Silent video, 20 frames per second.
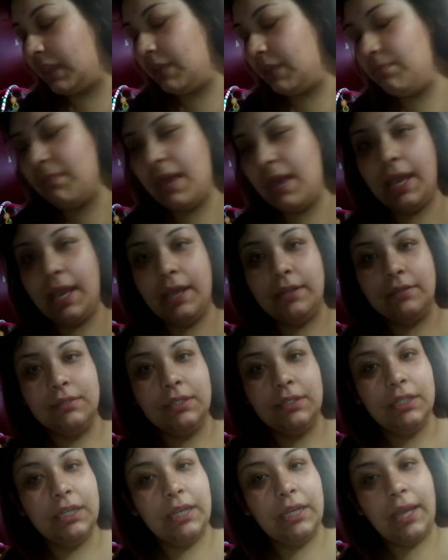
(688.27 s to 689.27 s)
man,
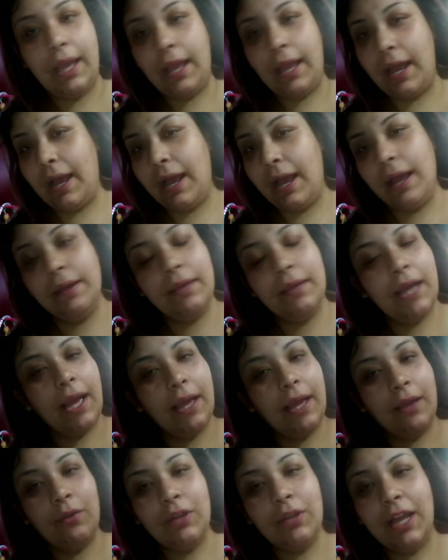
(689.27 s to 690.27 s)

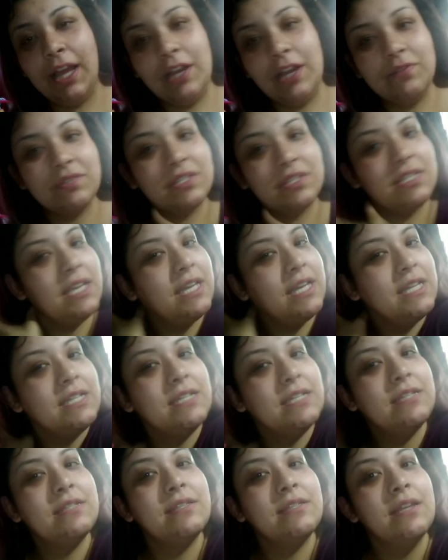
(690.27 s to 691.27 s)
I all I have to say
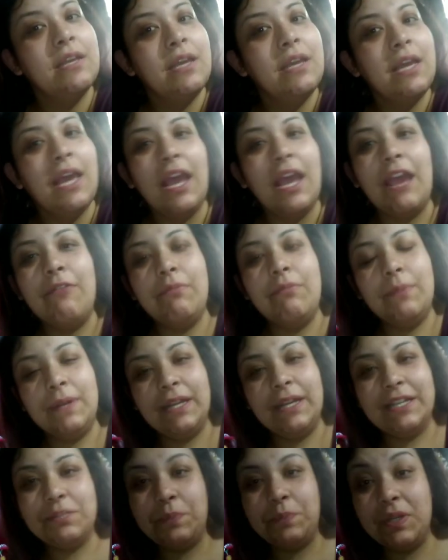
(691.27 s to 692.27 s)
is
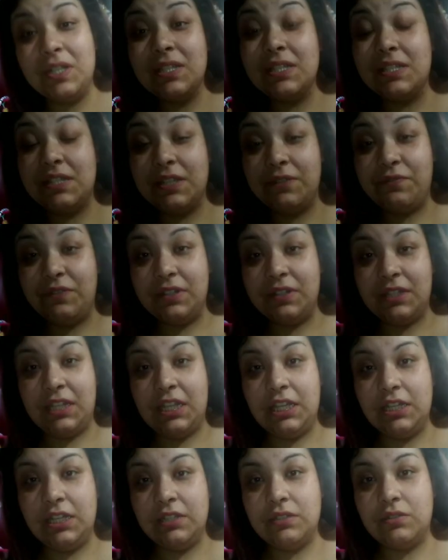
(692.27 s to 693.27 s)
everybody experienced different
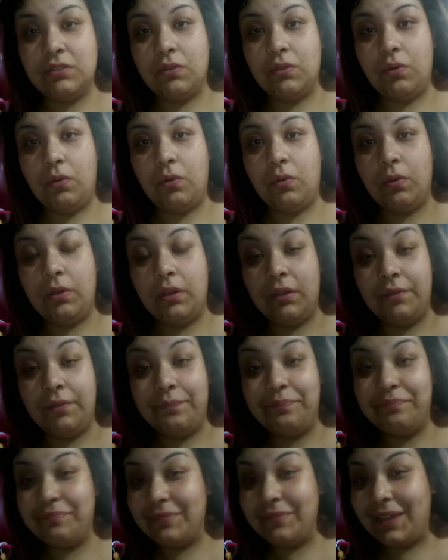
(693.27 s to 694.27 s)
things. So
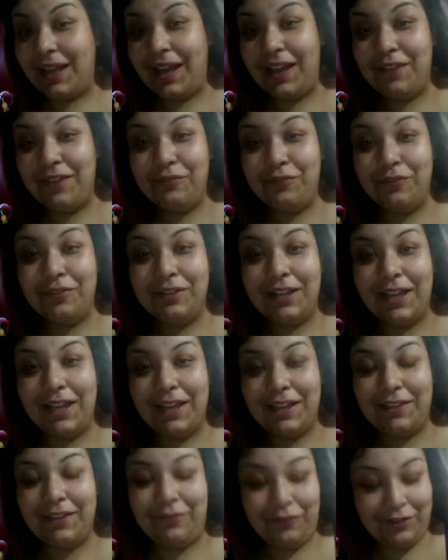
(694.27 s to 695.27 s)
I feel
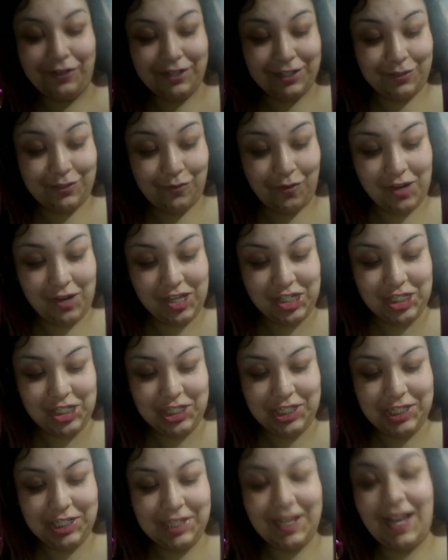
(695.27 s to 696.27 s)
like for this
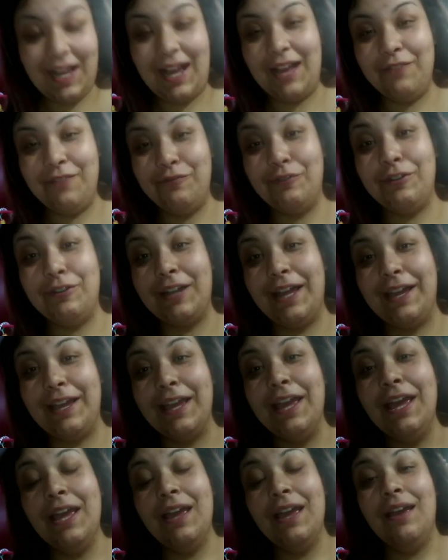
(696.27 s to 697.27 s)
question, I feel like
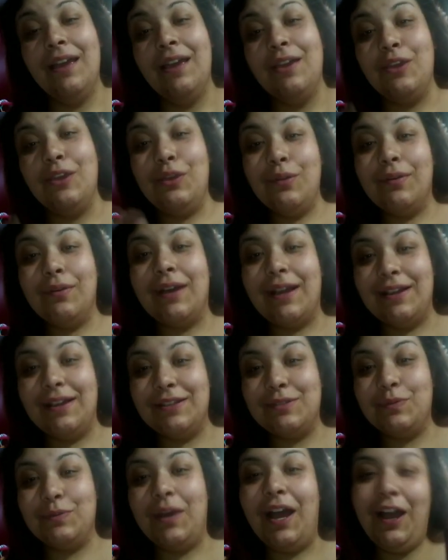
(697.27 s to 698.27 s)
you
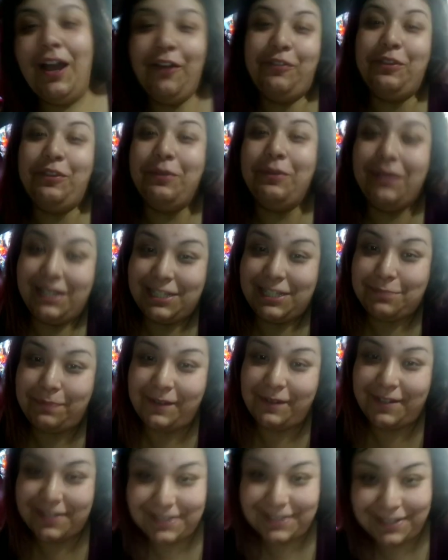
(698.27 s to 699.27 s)
guys will have to
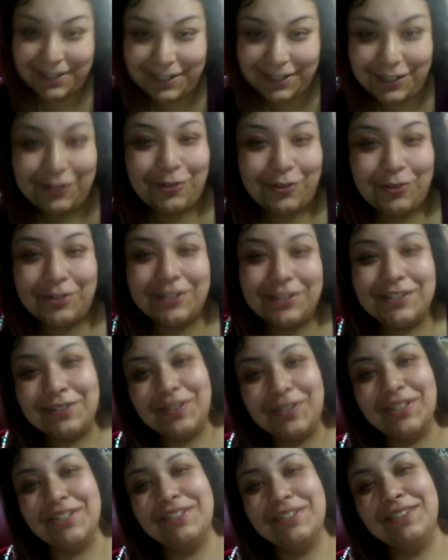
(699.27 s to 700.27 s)
experience it in order to
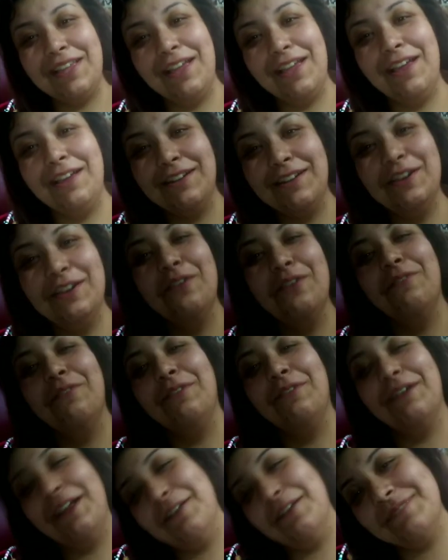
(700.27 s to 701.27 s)
understand
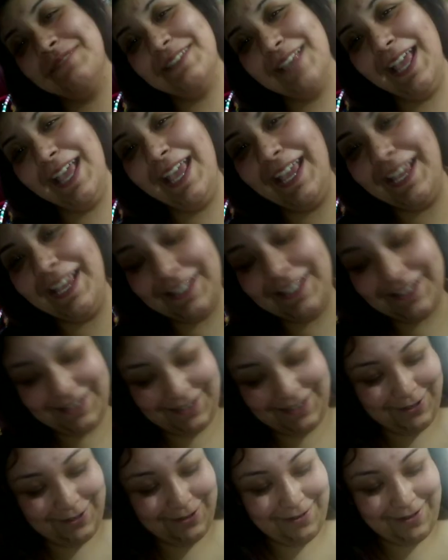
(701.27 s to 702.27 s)
what I'm saying.
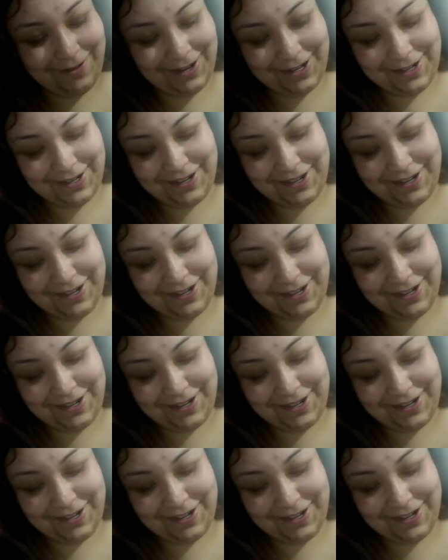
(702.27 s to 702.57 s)
So